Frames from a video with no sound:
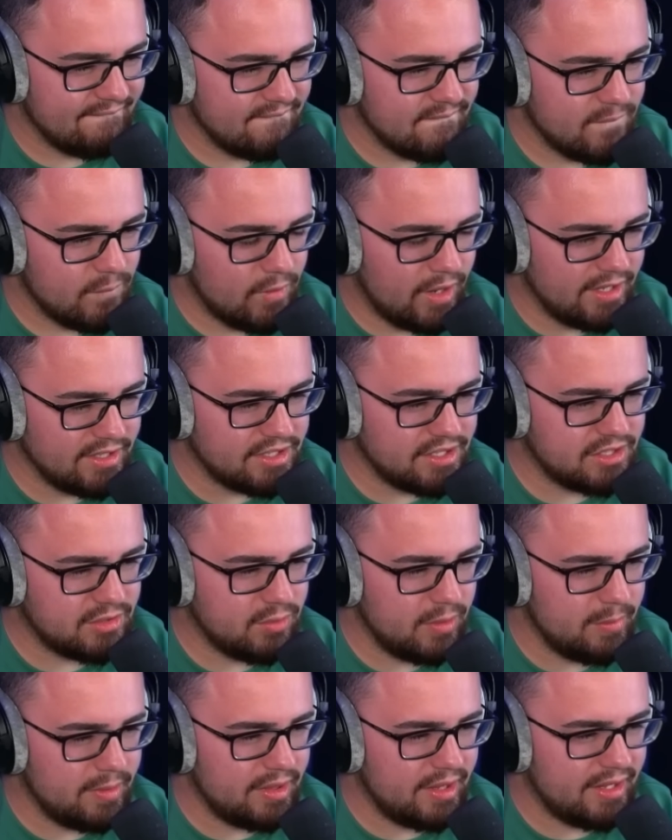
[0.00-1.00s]
Why is she
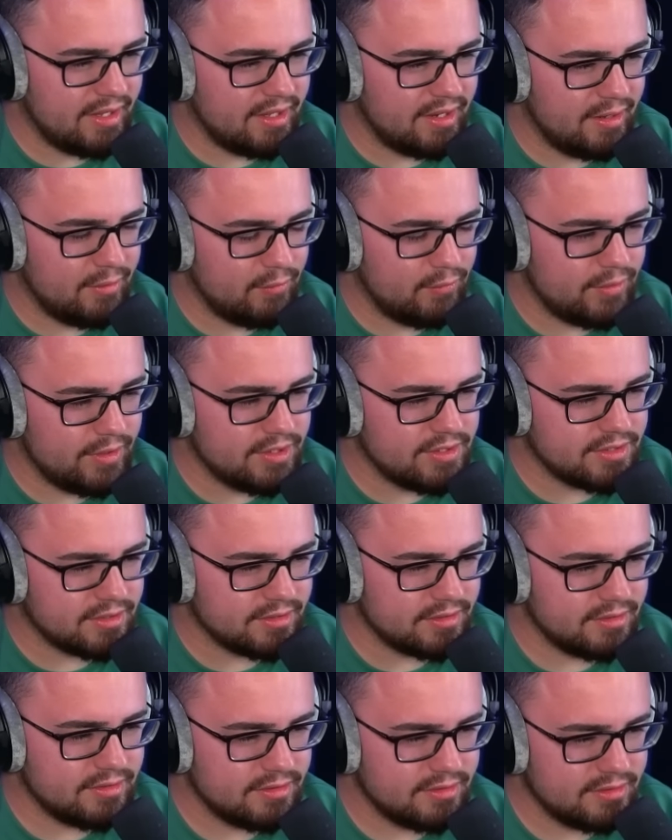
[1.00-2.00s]
swimming like it ain't freezing?
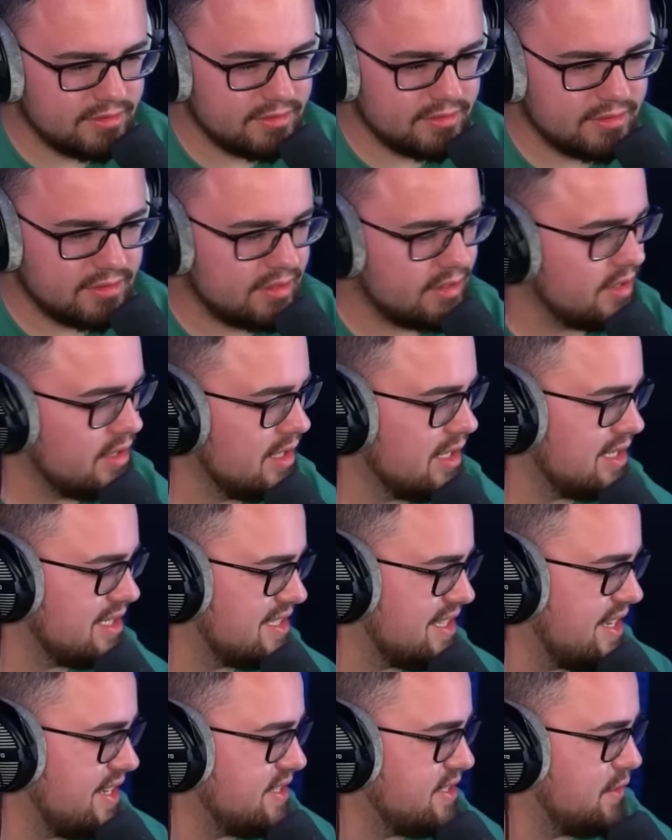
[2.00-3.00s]
This is
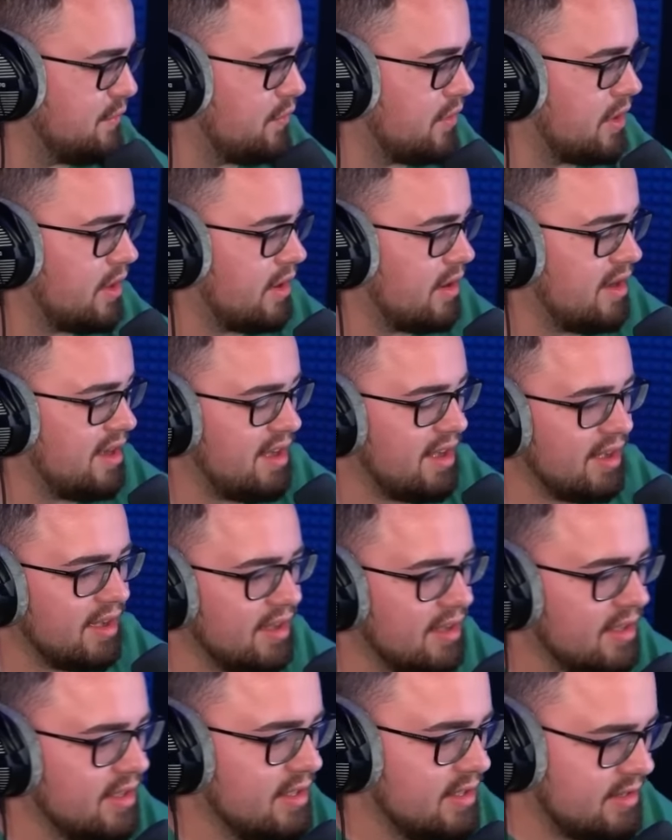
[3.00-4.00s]
easy for her, huh?
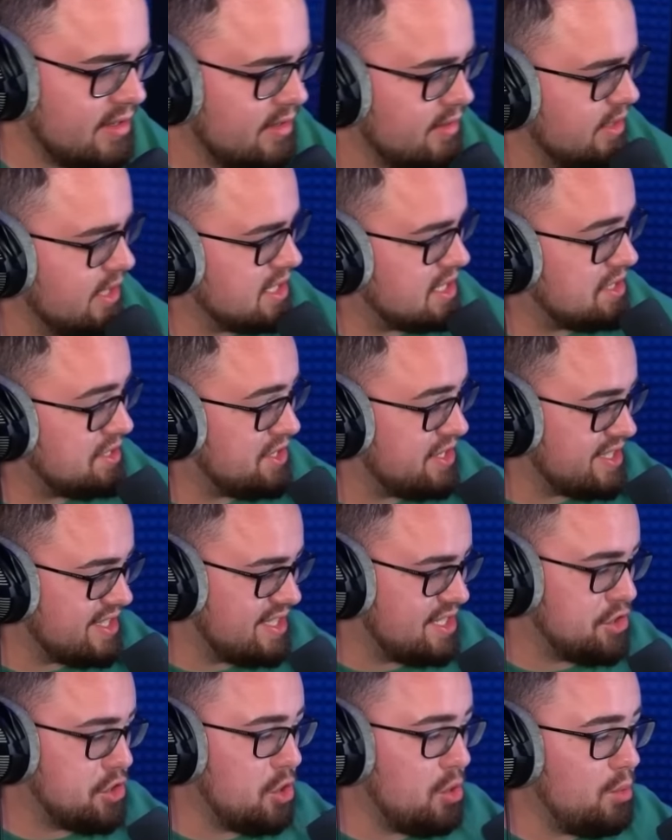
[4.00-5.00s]
This is just
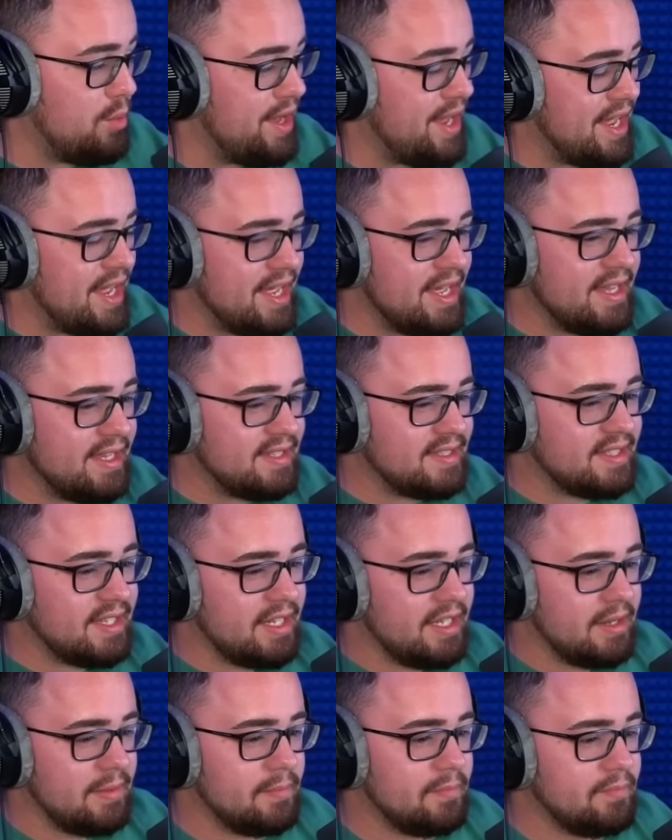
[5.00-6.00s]
too easy.